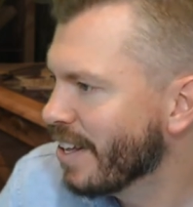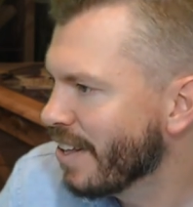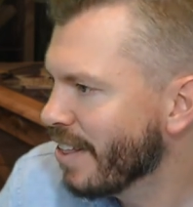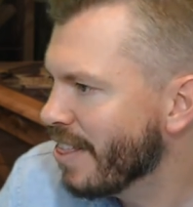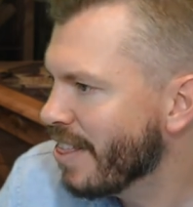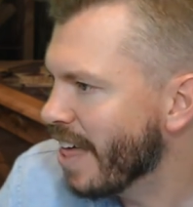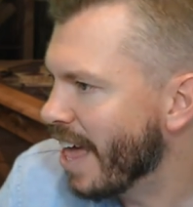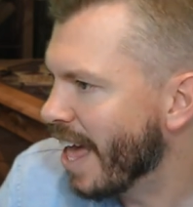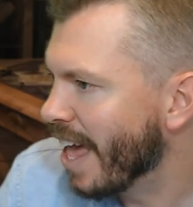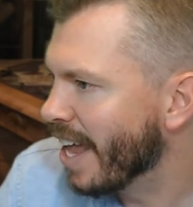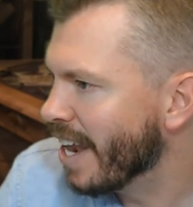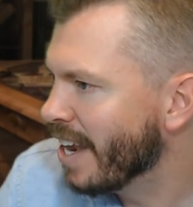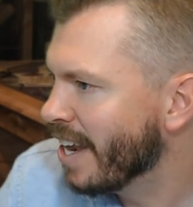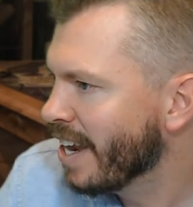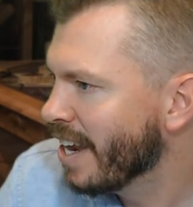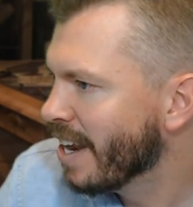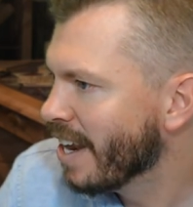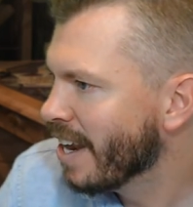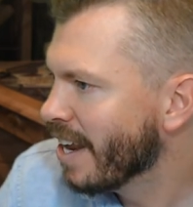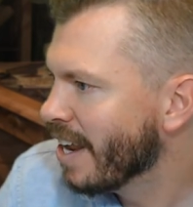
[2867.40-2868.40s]
then,
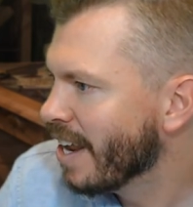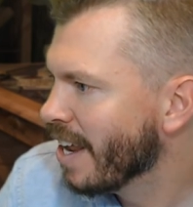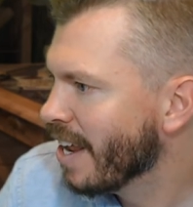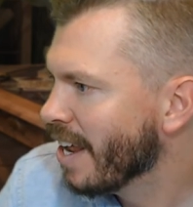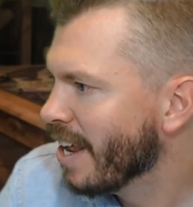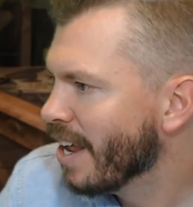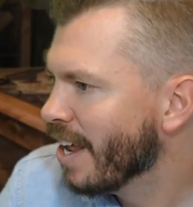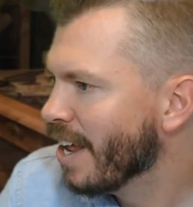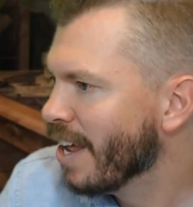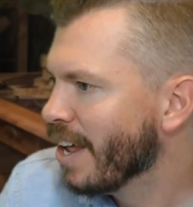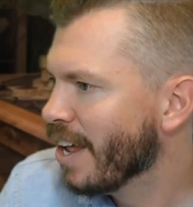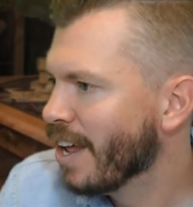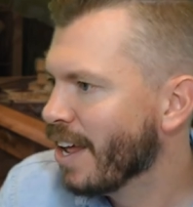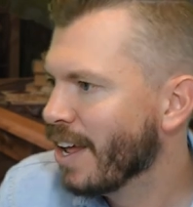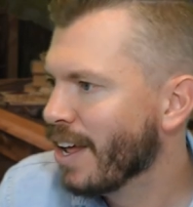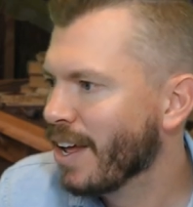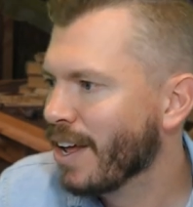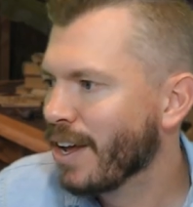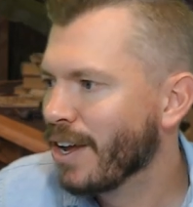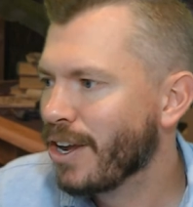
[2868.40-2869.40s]

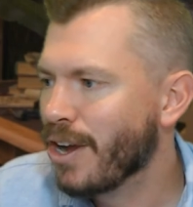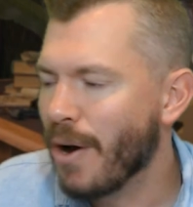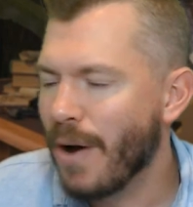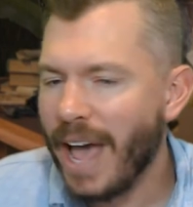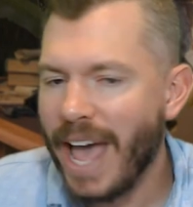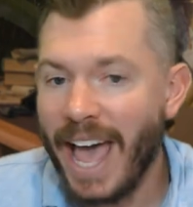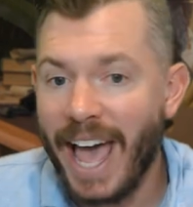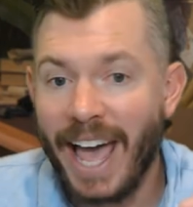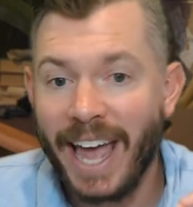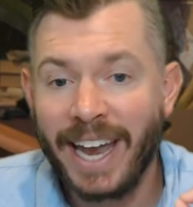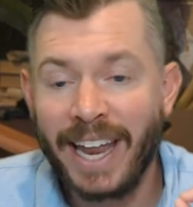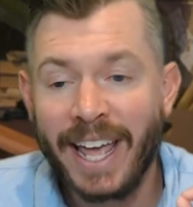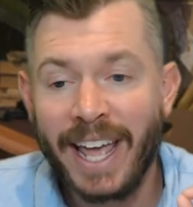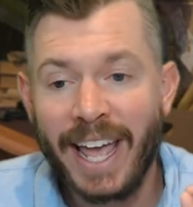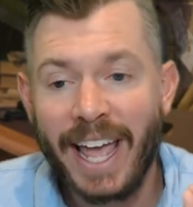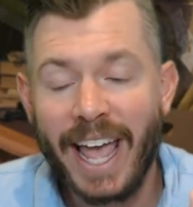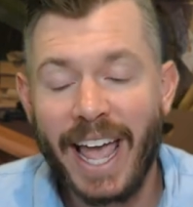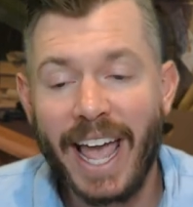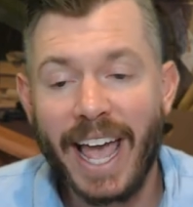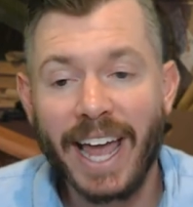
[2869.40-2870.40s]
go ahead
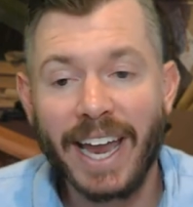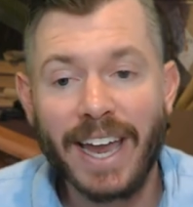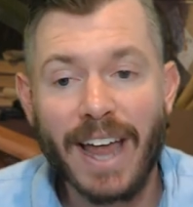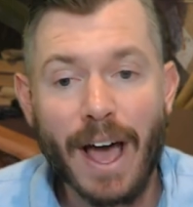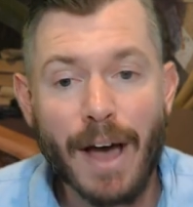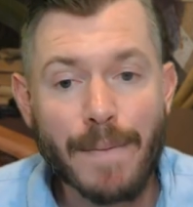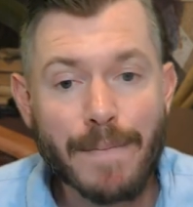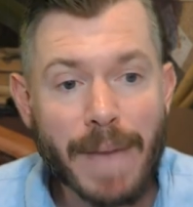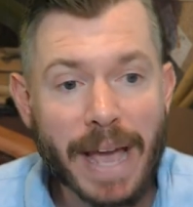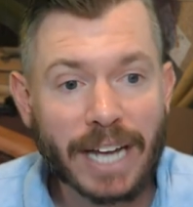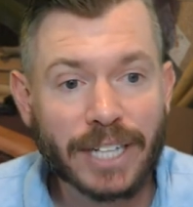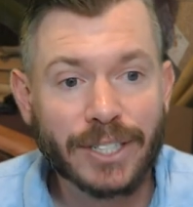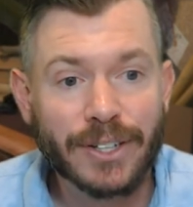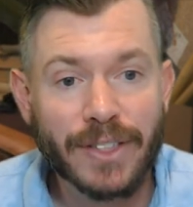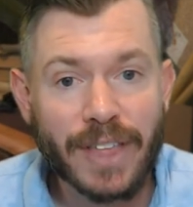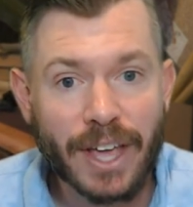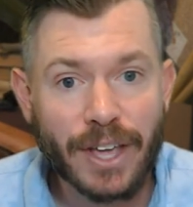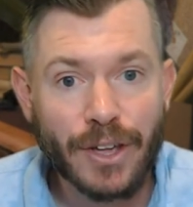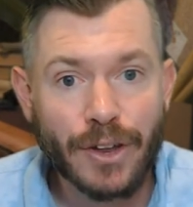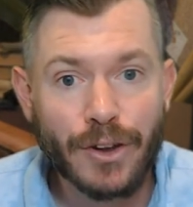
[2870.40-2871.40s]
and uh, make sure
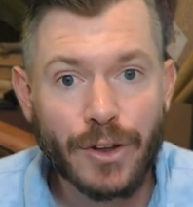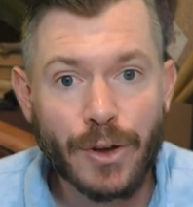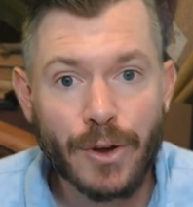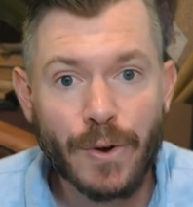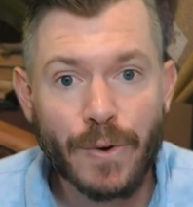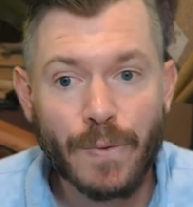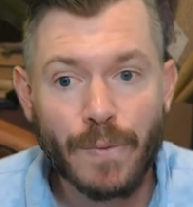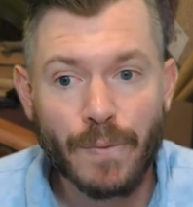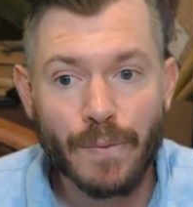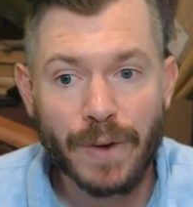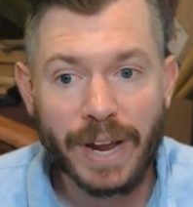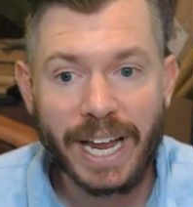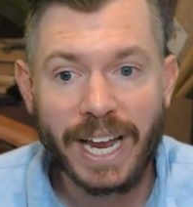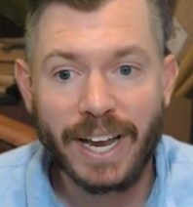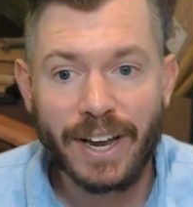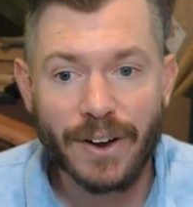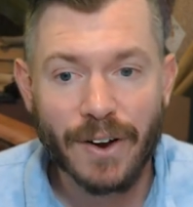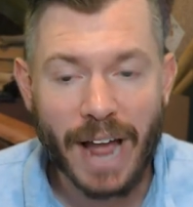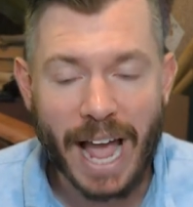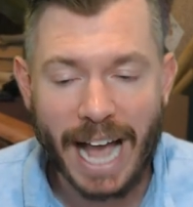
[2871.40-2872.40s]
that you do read
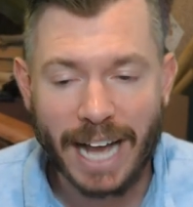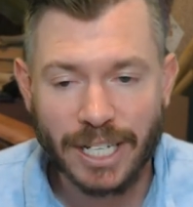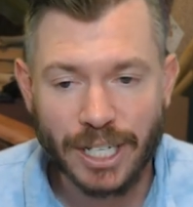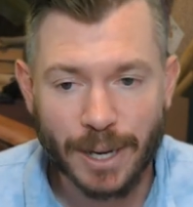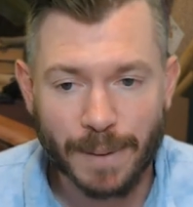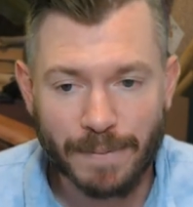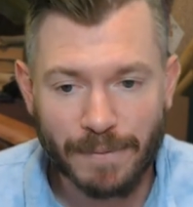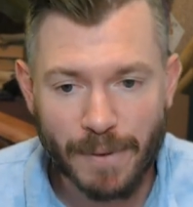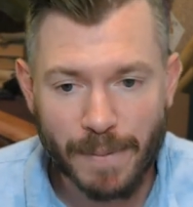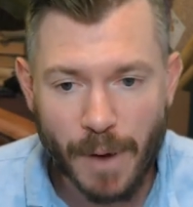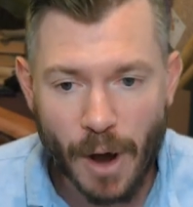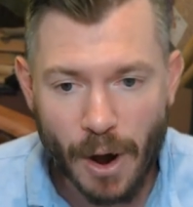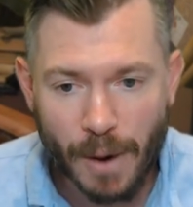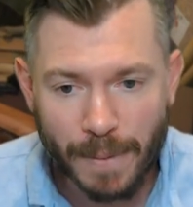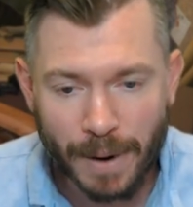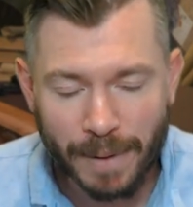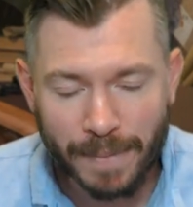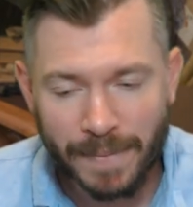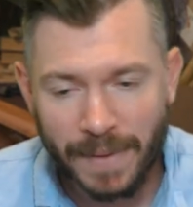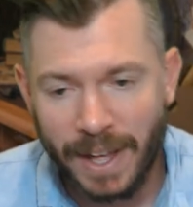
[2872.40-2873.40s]
your excerpt from
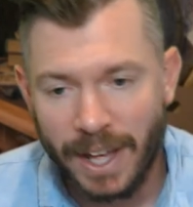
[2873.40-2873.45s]
Homer,